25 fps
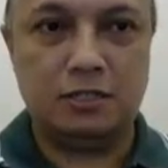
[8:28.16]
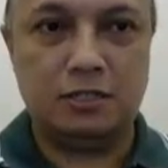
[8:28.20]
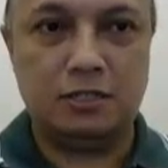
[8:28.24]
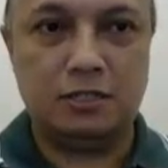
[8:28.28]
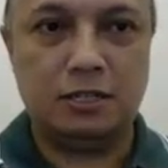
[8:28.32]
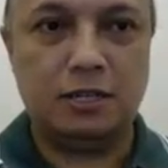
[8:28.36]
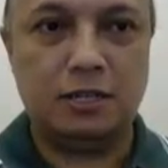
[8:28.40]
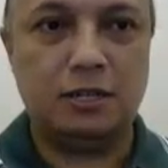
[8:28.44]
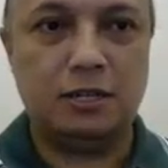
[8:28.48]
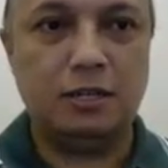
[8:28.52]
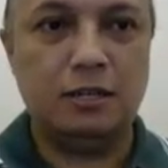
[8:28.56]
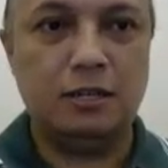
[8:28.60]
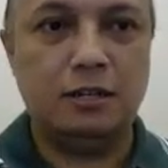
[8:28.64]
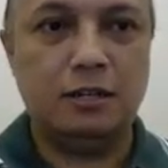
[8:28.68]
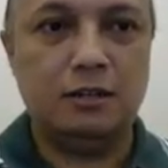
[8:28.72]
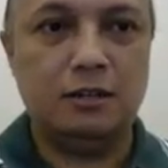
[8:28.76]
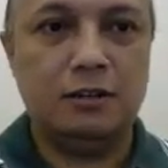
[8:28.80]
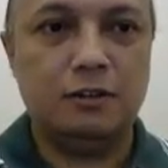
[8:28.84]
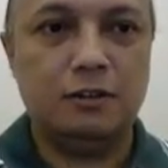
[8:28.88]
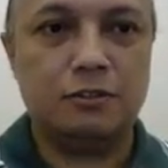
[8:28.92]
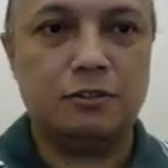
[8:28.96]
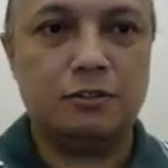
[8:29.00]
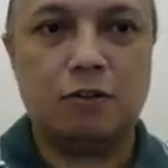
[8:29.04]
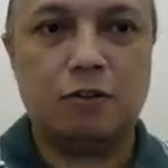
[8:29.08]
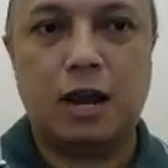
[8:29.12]
Yeah.
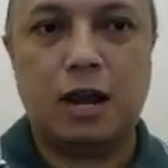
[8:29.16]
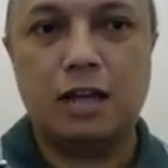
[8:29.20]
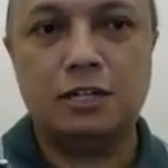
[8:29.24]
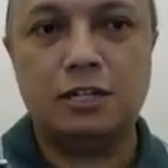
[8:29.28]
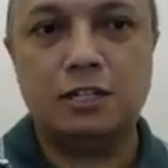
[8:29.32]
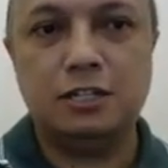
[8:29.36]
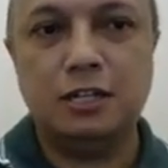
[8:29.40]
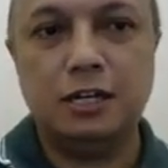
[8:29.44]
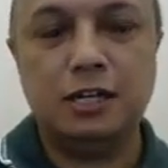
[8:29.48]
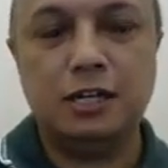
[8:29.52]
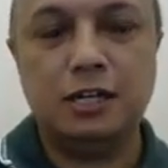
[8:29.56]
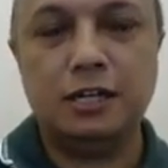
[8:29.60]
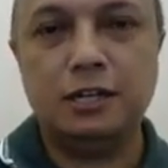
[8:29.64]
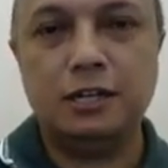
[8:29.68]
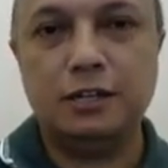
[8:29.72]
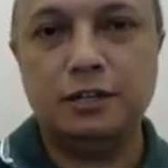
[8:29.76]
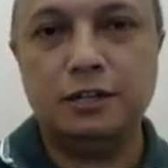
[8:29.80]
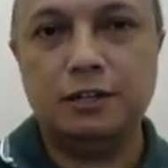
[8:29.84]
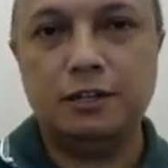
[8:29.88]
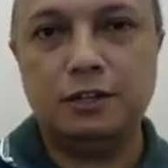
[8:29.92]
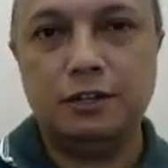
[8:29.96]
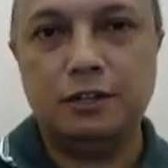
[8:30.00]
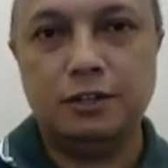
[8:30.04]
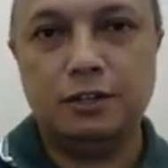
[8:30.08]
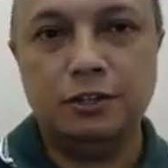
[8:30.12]
So
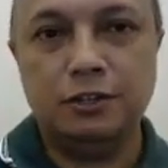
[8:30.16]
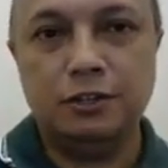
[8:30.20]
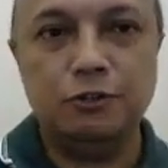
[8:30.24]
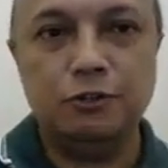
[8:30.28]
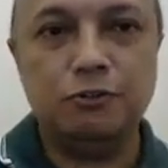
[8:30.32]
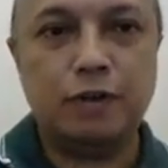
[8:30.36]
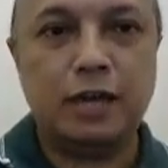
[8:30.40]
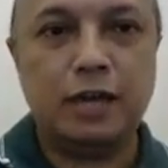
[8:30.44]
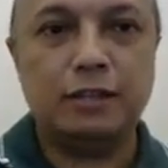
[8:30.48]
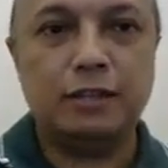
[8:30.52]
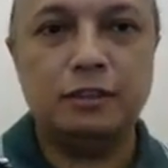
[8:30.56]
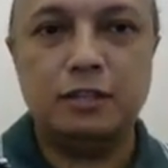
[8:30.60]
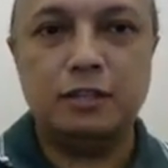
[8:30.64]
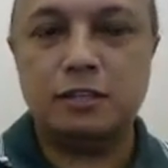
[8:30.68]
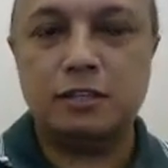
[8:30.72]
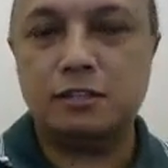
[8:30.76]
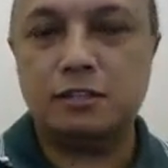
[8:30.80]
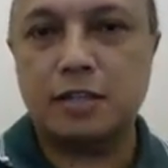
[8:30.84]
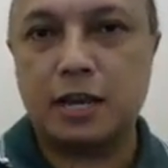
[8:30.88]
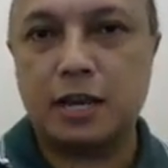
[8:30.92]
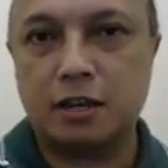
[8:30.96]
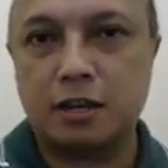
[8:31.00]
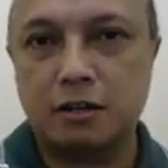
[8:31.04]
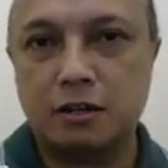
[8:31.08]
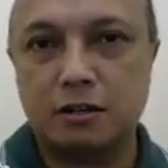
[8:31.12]
ideally, you and this
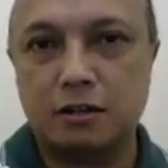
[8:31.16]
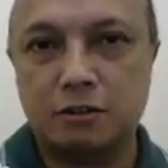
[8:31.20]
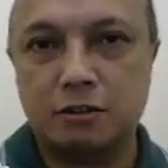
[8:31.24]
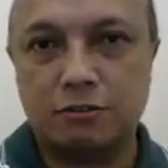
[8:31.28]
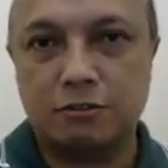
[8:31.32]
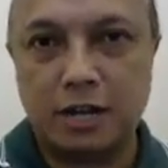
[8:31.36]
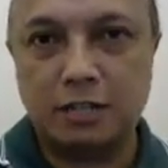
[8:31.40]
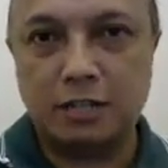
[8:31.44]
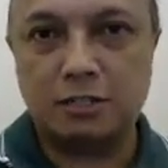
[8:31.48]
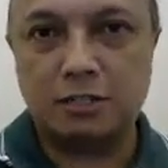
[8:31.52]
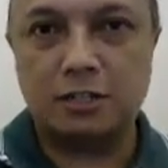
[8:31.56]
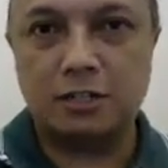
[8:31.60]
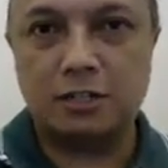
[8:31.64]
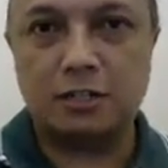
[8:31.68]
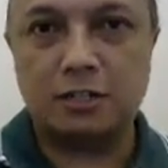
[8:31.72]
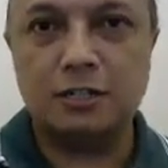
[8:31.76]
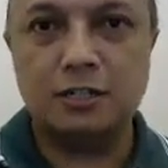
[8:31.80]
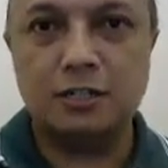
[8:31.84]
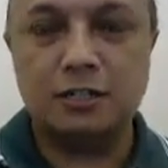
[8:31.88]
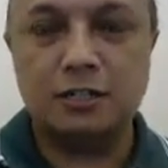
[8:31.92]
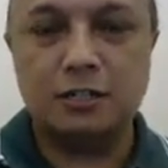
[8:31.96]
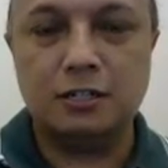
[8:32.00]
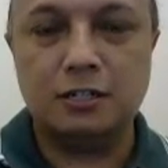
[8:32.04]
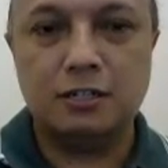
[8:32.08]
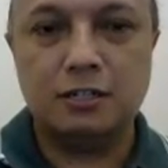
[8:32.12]
second
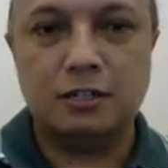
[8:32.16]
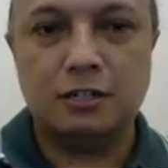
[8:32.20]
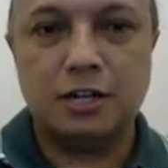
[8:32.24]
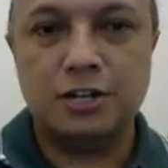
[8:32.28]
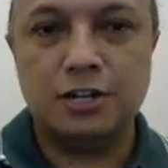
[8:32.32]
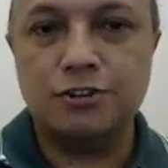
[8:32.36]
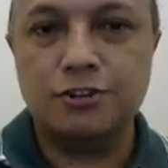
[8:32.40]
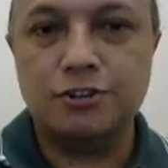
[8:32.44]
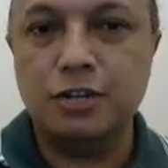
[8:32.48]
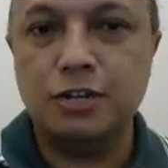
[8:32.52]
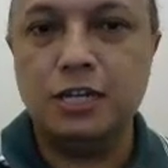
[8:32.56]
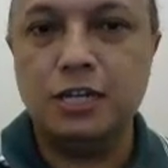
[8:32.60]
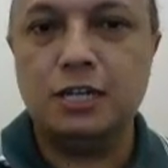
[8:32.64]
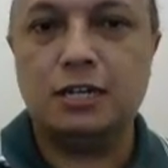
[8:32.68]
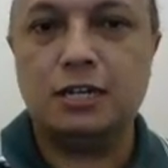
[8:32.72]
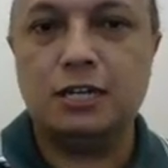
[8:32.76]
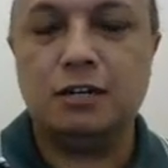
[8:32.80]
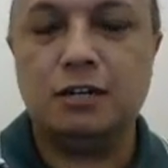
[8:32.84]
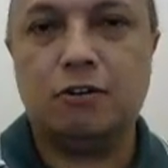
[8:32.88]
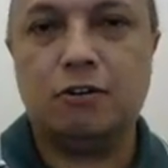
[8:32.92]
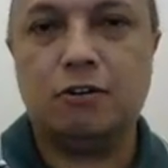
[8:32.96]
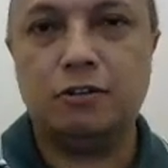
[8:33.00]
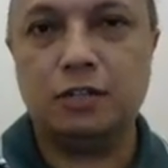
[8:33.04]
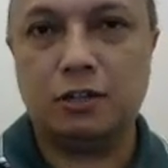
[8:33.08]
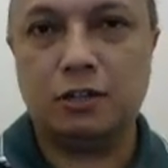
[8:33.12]
rater
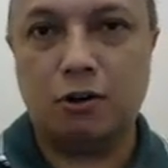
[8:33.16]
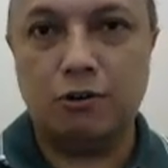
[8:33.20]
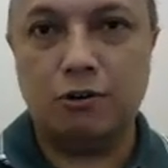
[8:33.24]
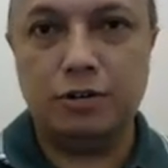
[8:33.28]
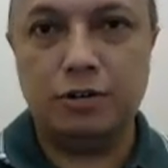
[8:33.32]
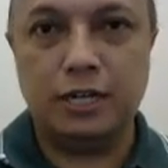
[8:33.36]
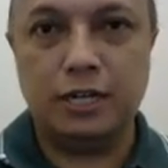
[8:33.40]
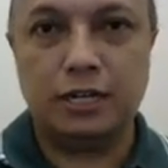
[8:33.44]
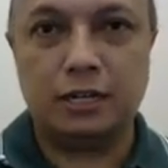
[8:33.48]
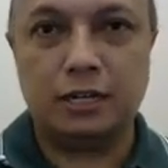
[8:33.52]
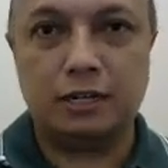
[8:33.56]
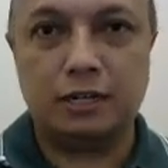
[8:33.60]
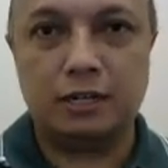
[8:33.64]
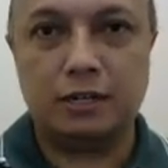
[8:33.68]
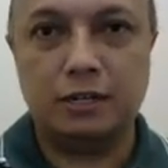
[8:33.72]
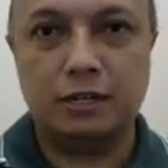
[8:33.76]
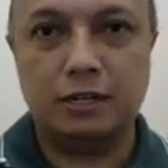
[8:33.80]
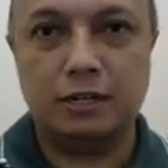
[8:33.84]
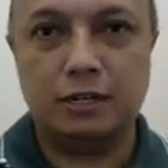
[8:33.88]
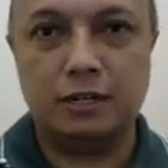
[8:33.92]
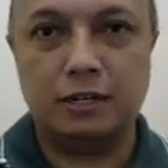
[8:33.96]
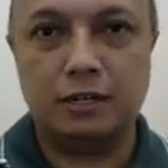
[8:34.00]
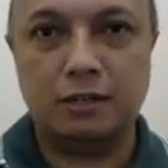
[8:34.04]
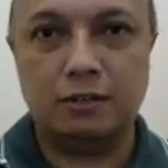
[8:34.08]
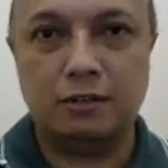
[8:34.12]
agree on the coding.
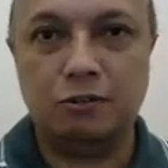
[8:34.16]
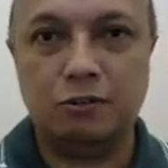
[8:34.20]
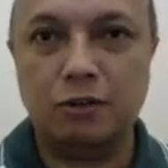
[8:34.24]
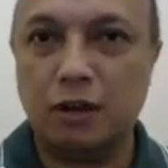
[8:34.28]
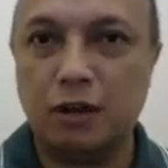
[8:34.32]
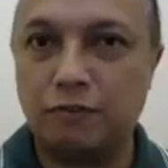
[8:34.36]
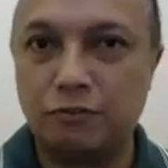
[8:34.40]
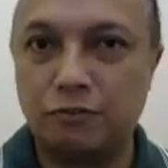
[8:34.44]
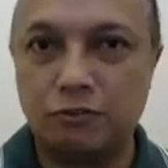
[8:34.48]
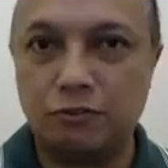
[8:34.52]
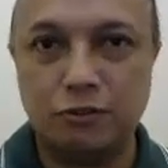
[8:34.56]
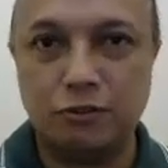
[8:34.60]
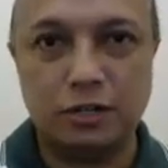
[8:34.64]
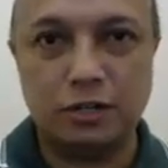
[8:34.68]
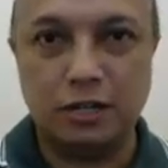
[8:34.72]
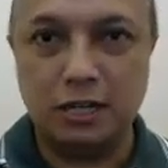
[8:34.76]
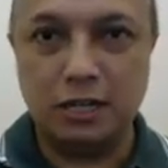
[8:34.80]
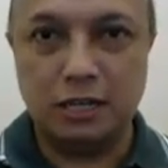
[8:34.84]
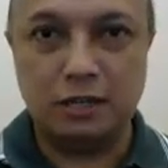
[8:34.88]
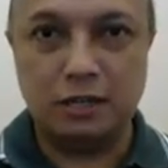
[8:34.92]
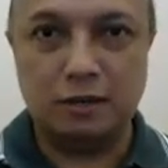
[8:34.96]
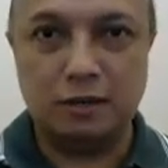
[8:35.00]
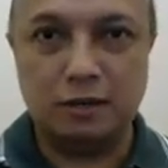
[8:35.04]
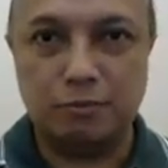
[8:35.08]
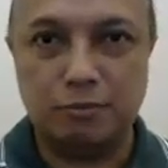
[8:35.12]
You have to
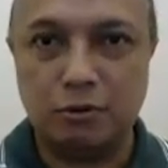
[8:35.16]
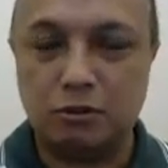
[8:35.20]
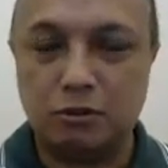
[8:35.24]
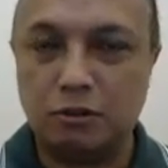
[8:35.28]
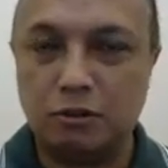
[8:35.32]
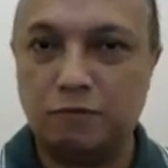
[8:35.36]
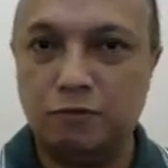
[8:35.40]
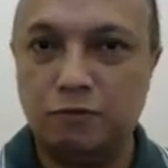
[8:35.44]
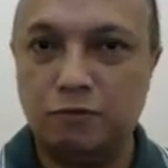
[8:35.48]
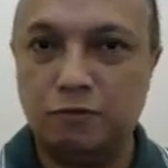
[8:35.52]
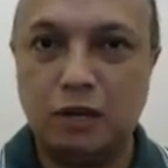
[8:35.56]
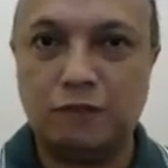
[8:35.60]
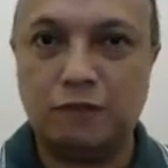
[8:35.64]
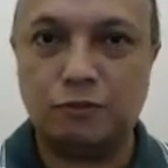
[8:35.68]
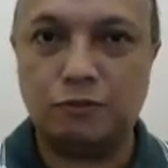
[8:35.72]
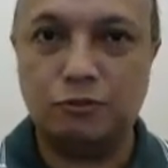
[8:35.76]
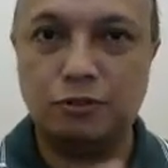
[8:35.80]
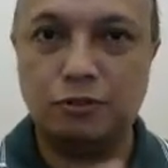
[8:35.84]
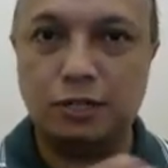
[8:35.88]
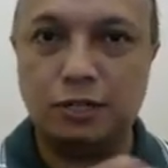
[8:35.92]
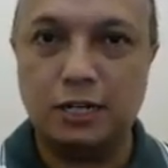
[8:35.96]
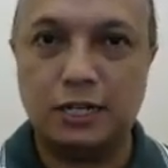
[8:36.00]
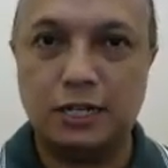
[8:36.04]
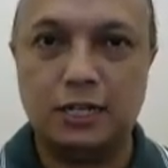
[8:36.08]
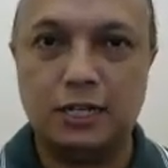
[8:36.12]
agree, both of you have to
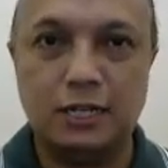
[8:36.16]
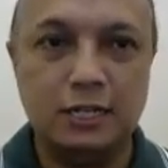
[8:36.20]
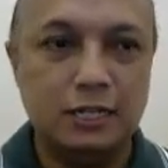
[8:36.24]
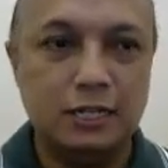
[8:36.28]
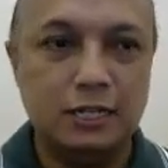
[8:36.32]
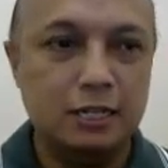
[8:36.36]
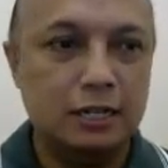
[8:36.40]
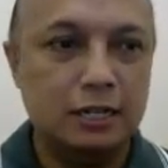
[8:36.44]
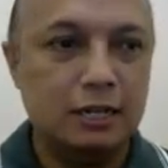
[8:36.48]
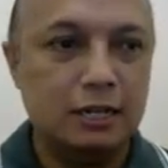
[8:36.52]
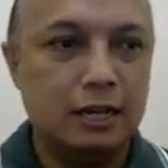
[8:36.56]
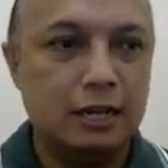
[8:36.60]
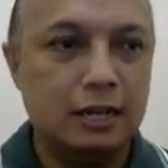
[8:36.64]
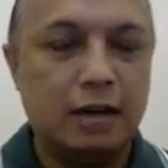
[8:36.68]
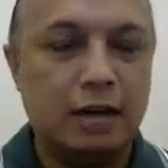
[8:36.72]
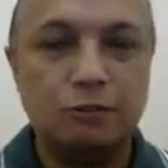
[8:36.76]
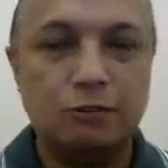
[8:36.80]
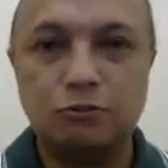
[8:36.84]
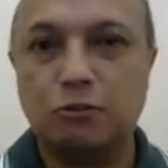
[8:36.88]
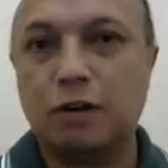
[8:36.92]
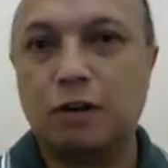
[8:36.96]
agree how to